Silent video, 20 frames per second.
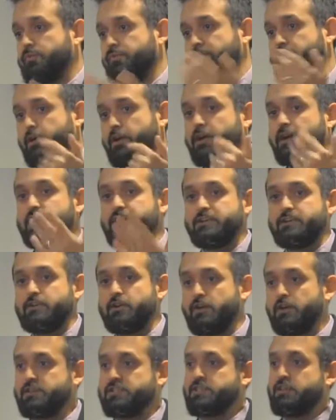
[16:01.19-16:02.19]
for
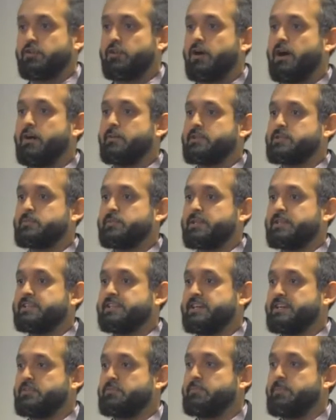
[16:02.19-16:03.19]
$100, you know how much money
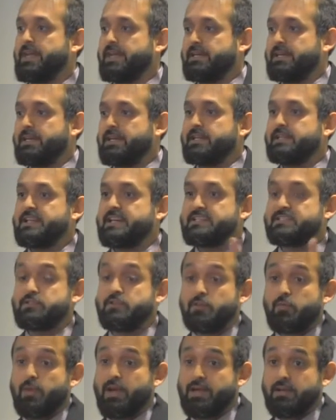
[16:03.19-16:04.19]
that you're making, and that's
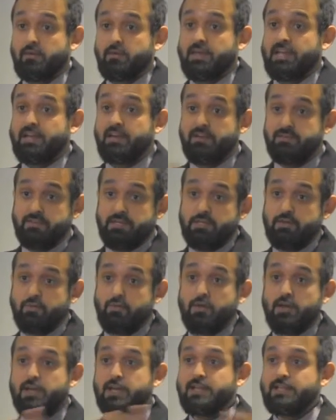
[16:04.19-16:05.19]
the recurring revenue.
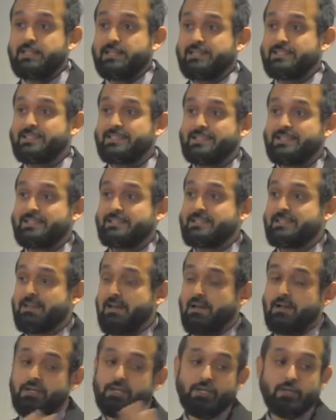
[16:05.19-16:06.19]
This is this
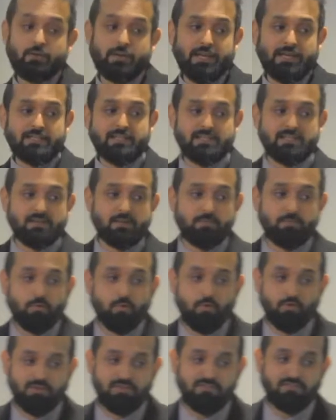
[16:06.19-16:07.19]
you get this
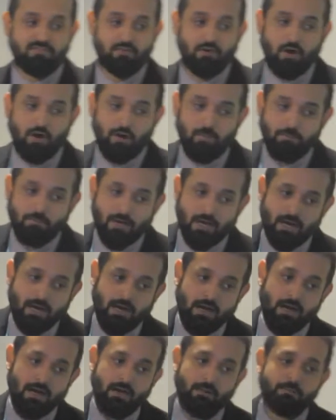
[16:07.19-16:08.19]
report from
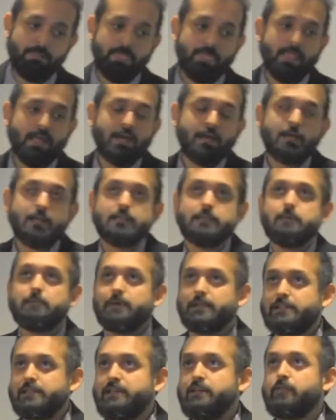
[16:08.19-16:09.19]
the
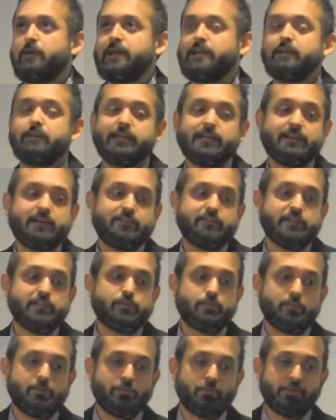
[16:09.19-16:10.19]
monthly recurring
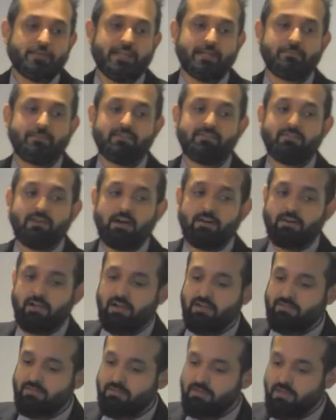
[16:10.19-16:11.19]
revenue report can be found
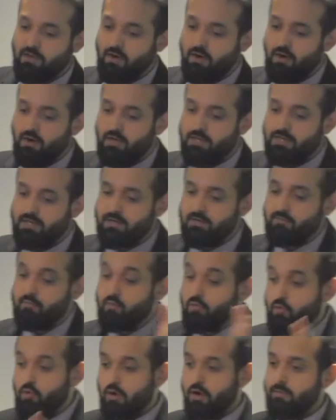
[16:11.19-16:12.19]
out on
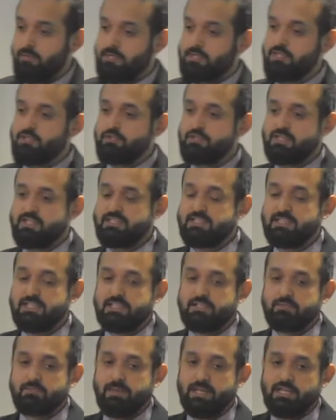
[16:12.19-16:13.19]
WooCommerce. You just
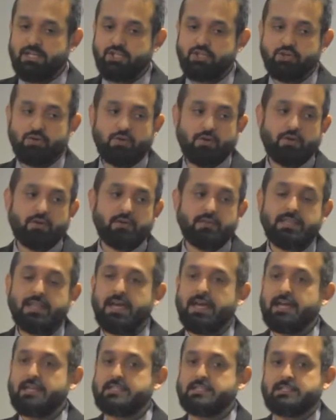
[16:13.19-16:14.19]
need to make sure
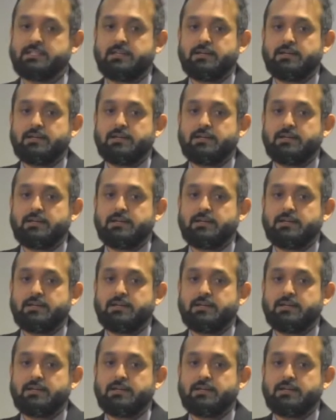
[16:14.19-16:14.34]
that